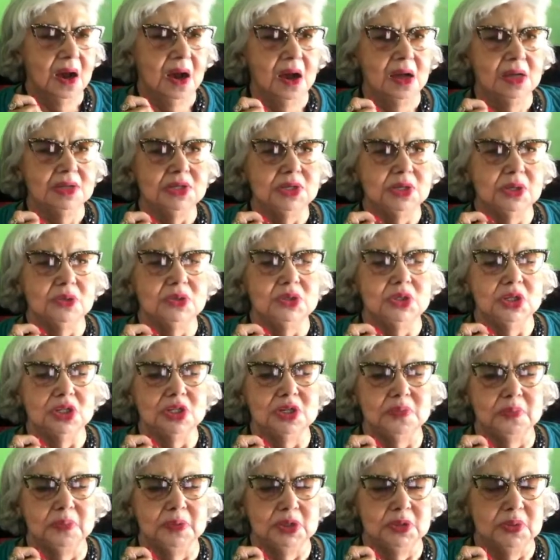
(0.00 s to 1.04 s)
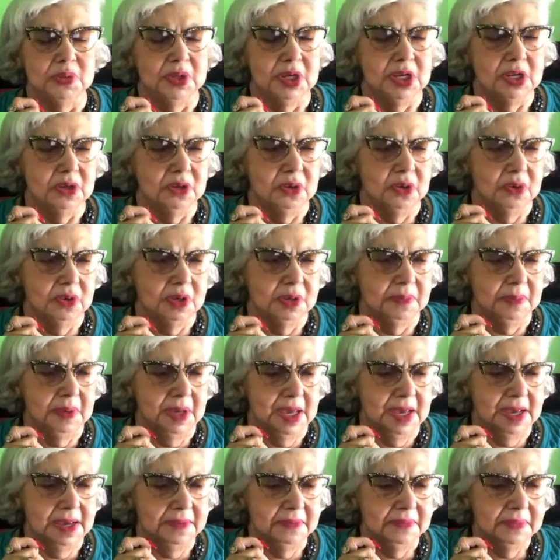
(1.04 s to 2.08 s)
Also, just between you and
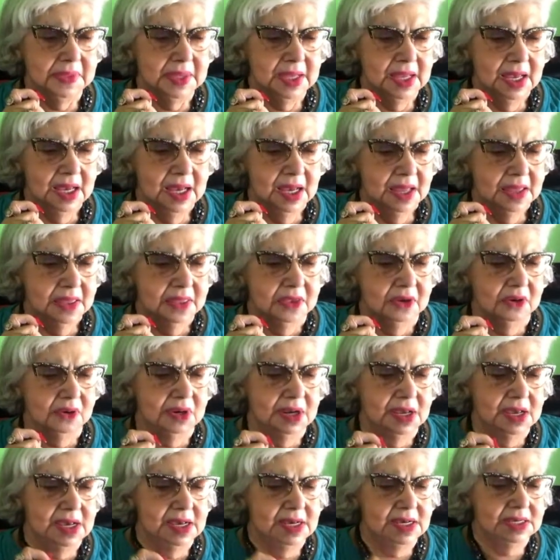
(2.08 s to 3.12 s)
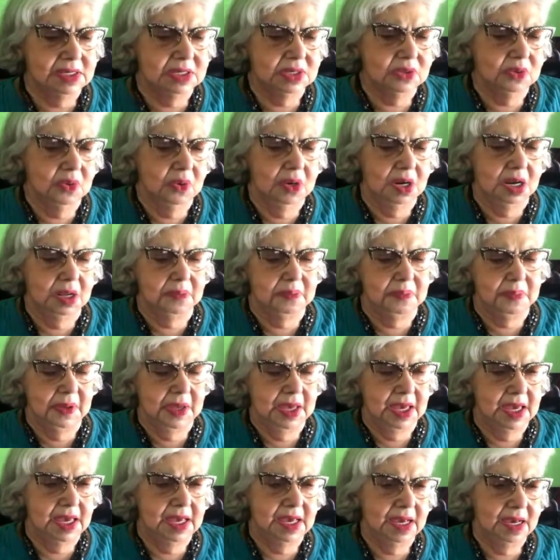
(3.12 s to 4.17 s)
me, there is going to
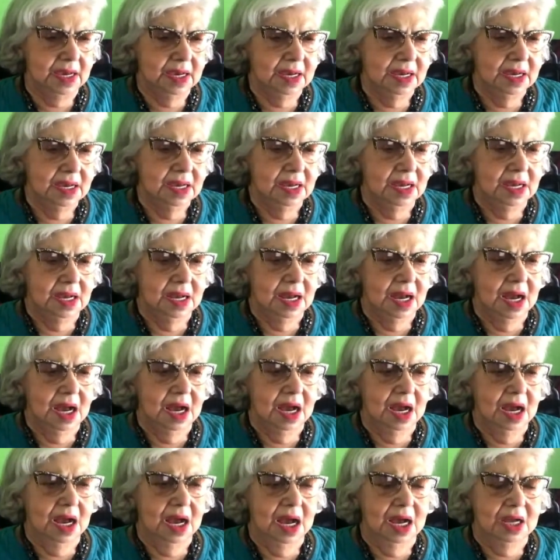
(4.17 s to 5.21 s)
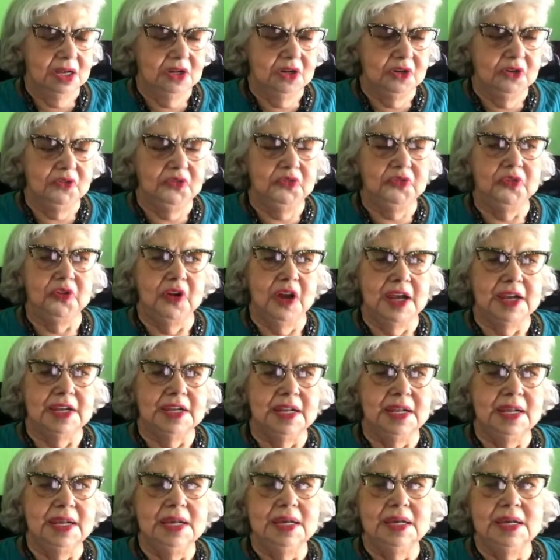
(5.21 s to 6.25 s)
be a new
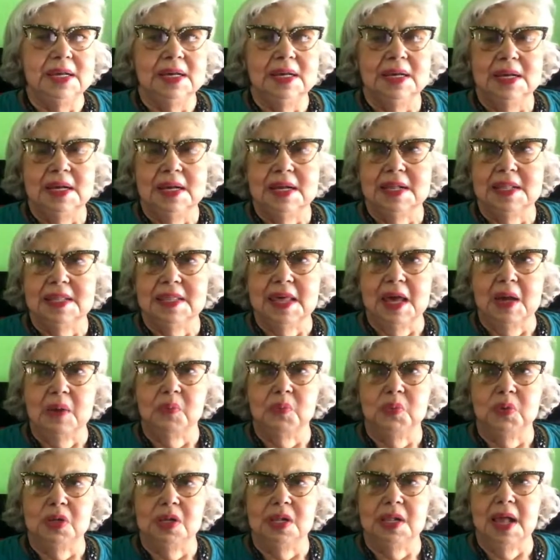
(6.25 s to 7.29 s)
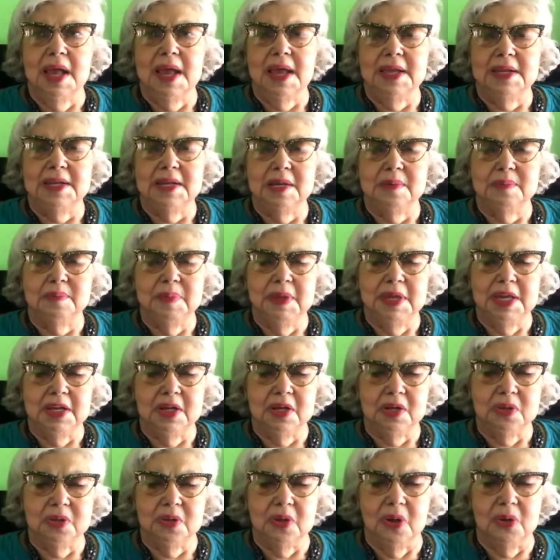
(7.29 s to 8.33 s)
friend that will end up
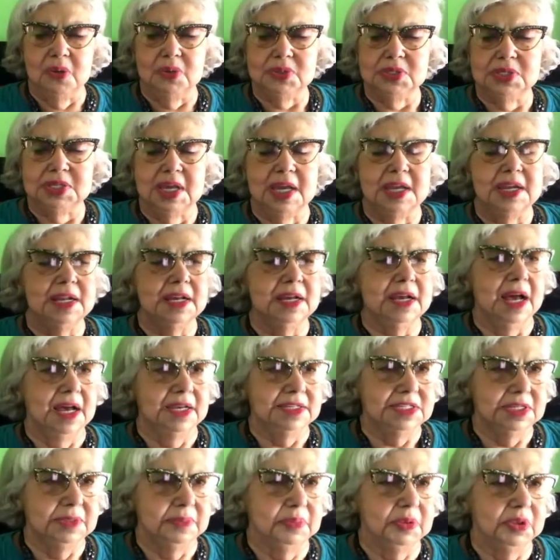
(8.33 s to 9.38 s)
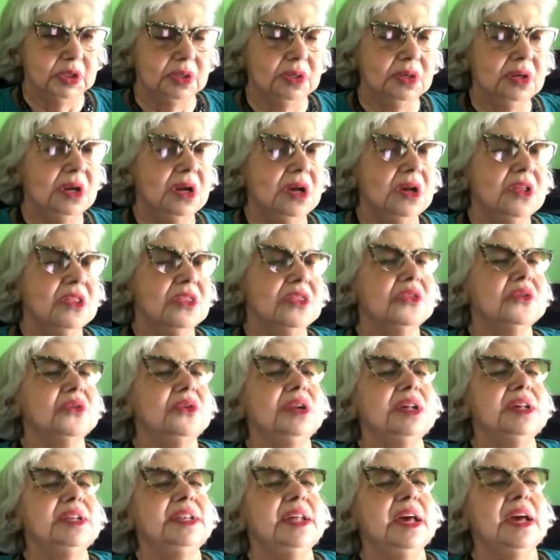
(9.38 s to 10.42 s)
being close and a gossiper.
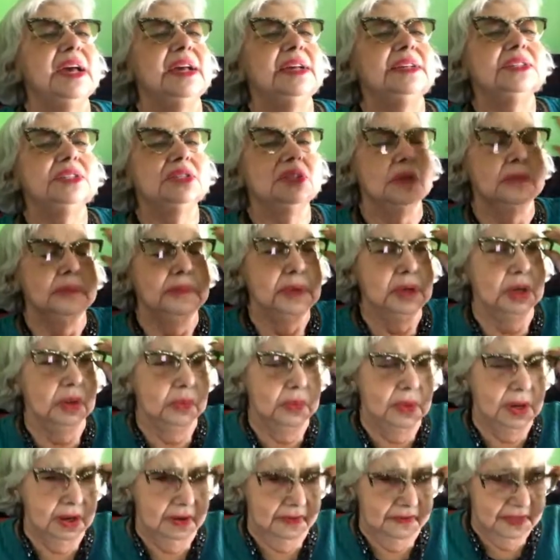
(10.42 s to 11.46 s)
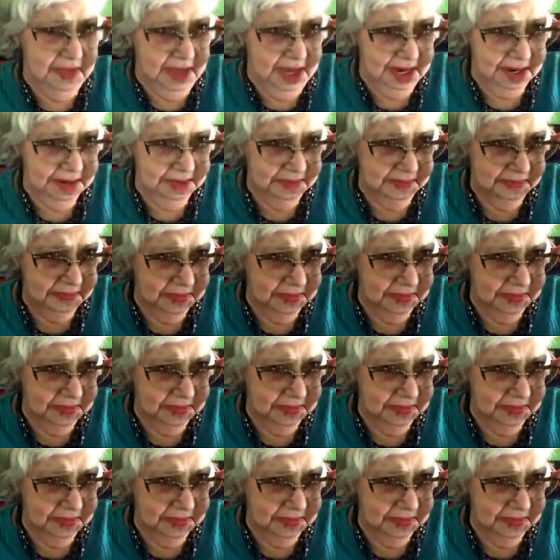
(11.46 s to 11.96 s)
30 days, so be aware of that.